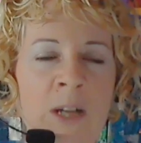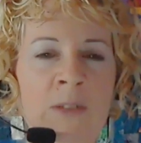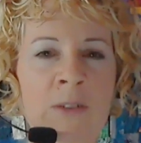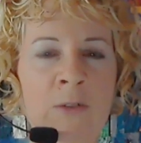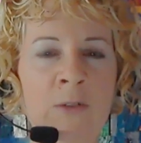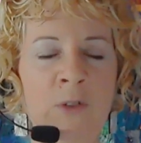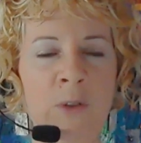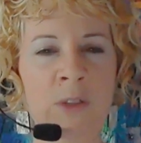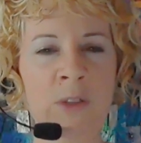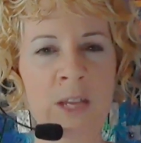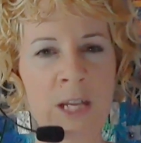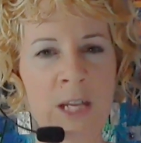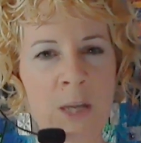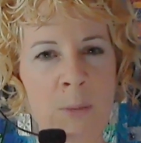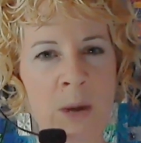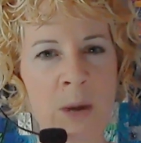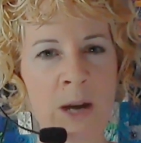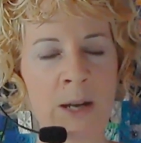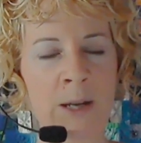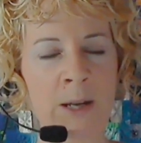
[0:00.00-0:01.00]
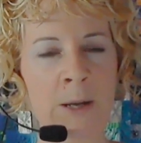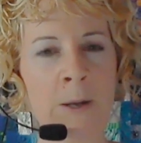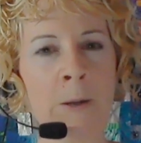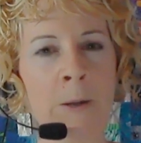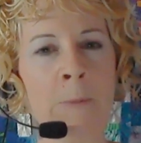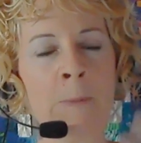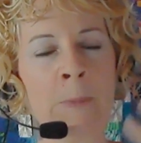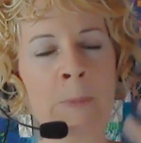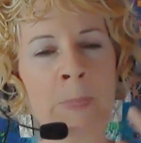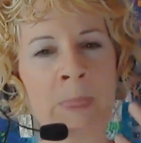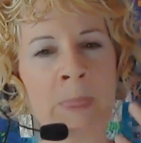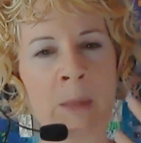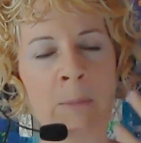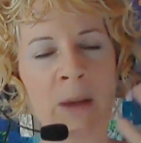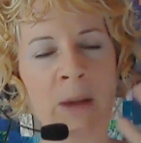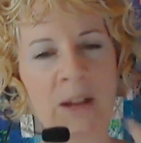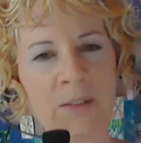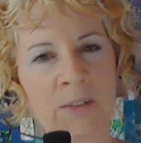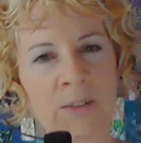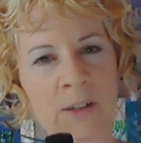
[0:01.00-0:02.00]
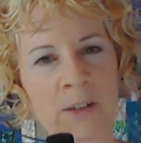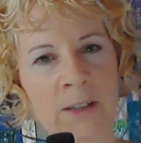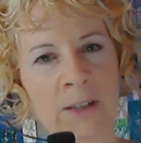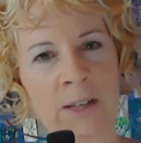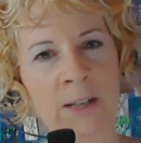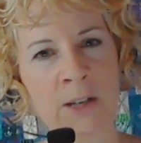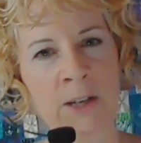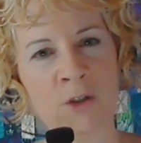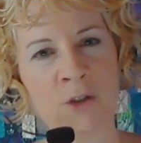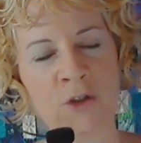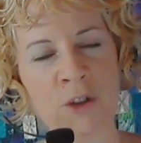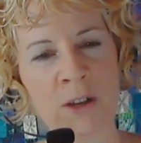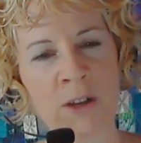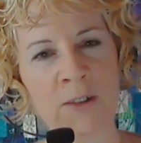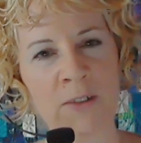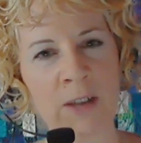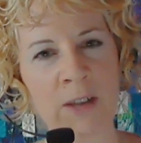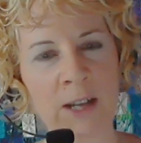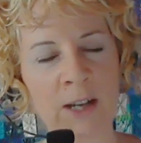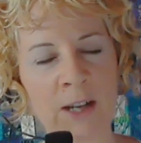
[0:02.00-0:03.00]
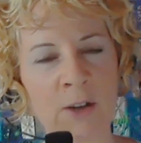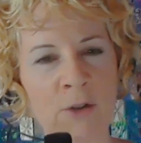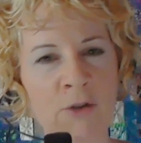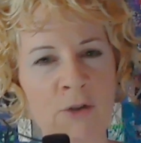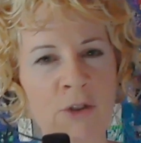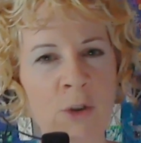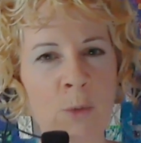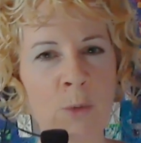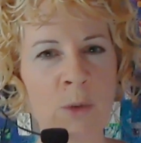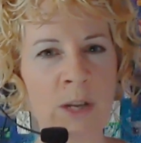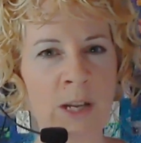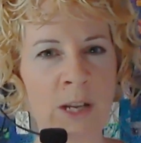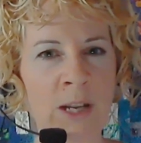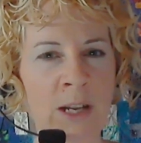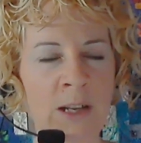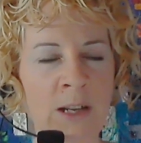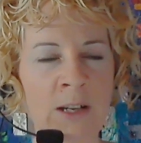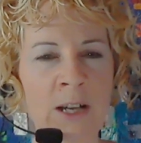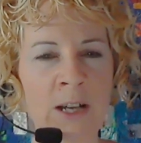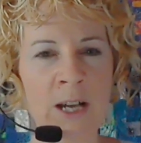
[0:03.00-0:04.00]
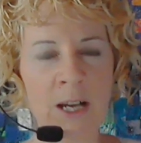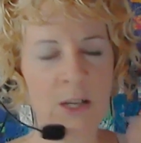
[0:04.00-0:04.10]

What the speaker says: if you think about it, masculine energy is that energy we need